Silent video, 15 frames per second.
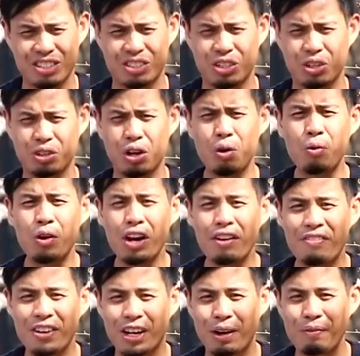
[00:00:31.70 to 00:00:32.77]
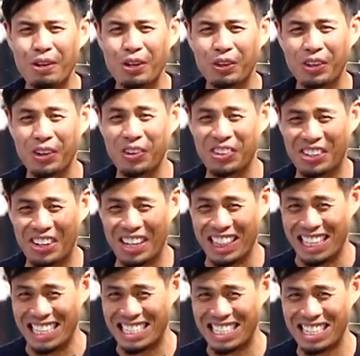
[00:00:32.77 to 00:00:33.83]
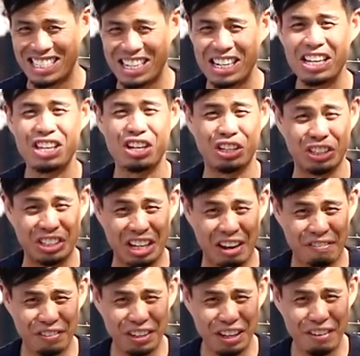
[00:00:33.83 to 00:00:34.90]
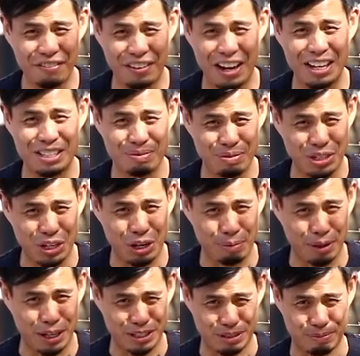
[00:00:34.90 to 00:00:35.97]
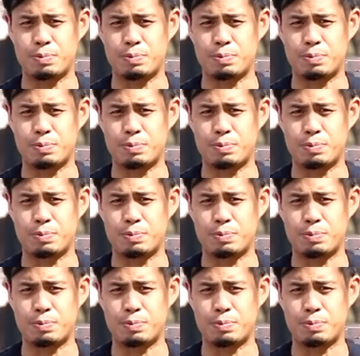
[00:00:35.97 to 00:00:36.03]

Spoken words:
So don't worry, if you come to Tokyo during this season, you'll definitely find some cherry blossoms.